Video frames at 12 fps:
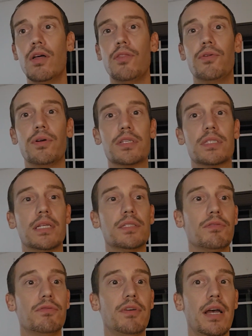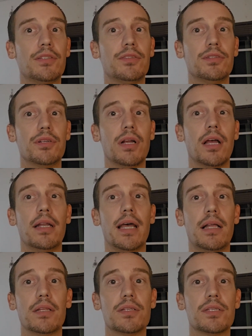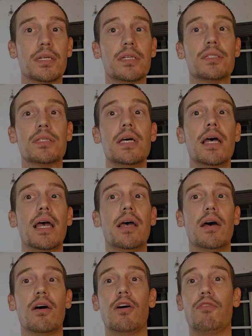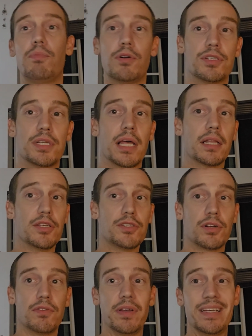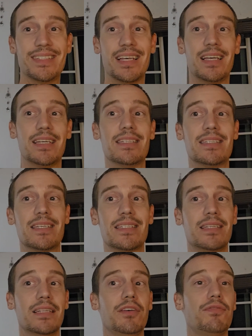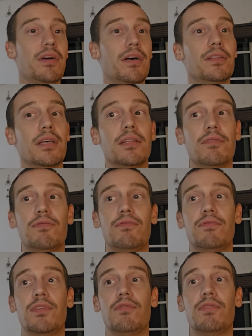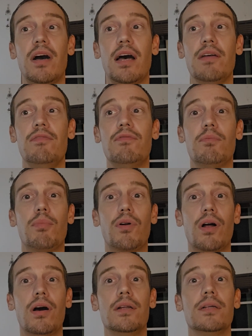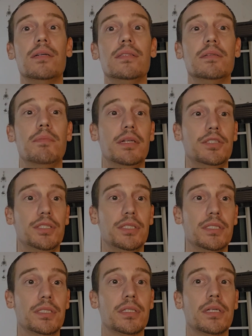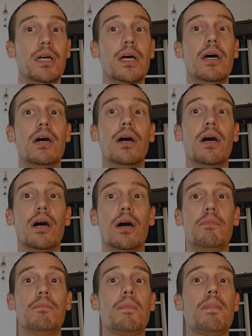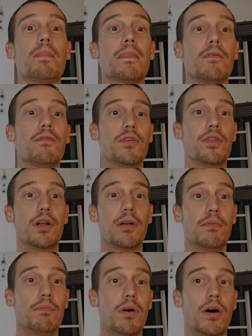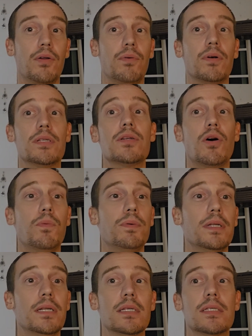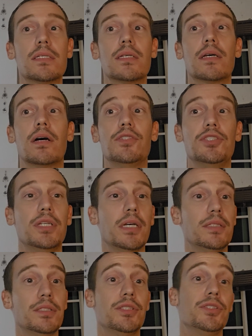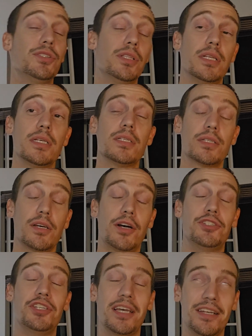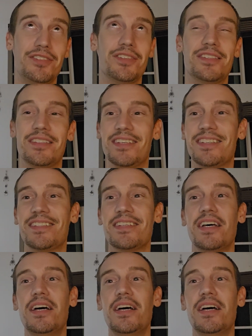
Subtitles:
Through extensive factor analysis of personality surveys, they consistently found that the five broad dimensions for their model was openness, conscientiousness,